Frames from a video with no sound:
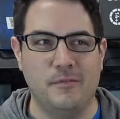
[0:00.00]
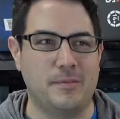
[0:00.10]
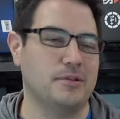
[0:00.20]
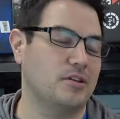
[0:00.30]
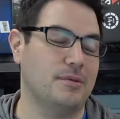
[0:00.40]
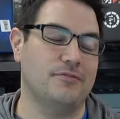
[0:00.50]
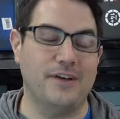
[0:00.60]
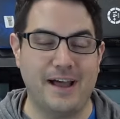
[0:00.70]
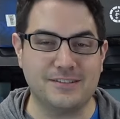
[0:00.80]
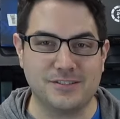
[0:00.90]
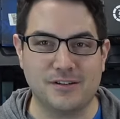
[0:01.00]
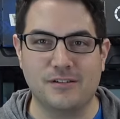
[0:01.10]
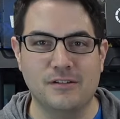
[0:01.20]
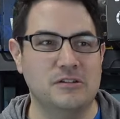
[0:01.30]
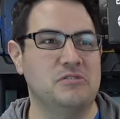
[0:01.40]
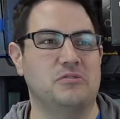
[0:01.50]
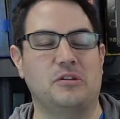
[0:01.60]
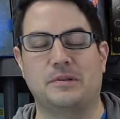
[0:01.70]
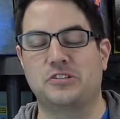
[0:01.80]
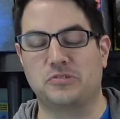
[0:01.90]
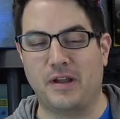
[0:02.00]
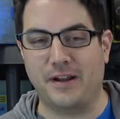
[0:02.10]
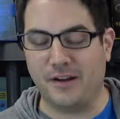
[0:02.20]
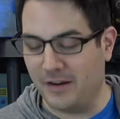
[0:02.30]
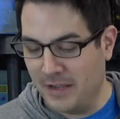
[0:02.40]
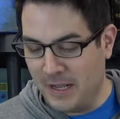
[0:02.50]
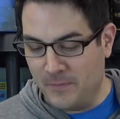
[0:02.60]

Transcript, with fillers: maybe a little bit faster, a little bit straighter?